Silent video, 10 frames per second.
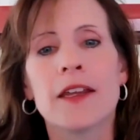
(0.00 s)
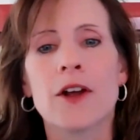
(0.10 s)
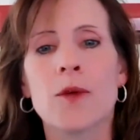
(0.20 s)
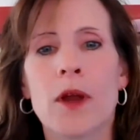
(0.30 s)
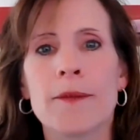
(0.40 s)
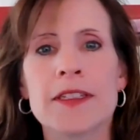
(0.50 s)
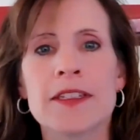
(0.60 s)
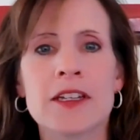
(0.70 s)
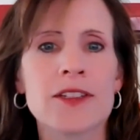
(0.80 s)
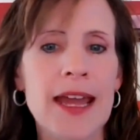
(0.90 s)
Employment's
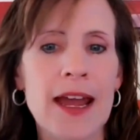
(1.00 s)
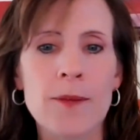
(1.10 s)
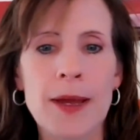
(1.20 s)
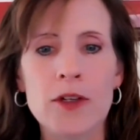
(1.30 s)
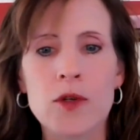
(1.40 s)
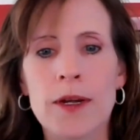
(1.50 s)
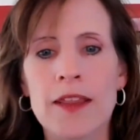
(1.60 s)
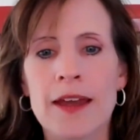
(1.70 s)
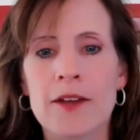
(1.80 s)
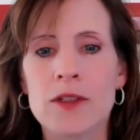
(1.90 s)
still down about
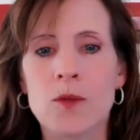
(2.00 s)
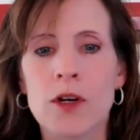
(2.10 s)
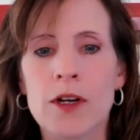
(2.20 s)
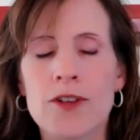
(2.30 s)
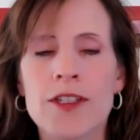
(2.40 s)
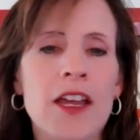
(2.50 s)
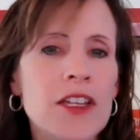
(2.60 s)
20,000 workers.